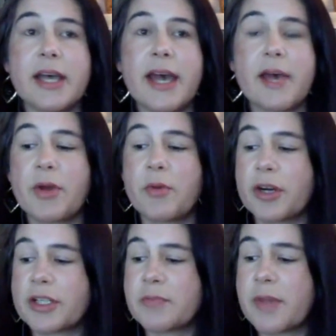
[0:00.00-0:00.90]
and we
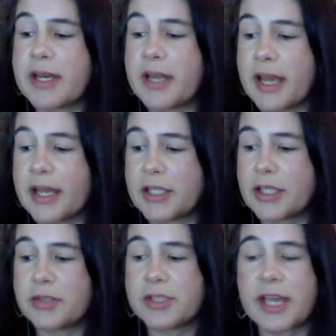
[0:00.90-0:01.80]
worked Monday,
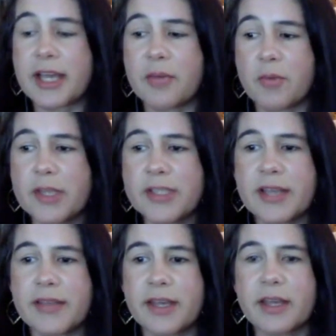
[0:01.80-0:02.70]
Tuesday, and Wednesday,
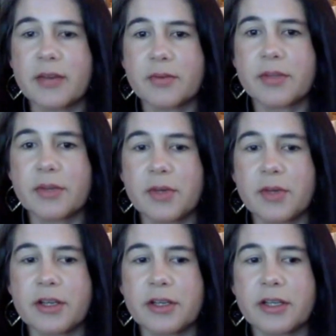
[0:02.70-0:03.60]
thinking that
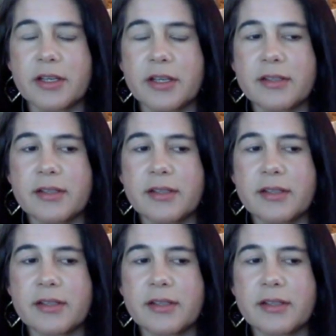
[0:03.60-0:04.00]
we could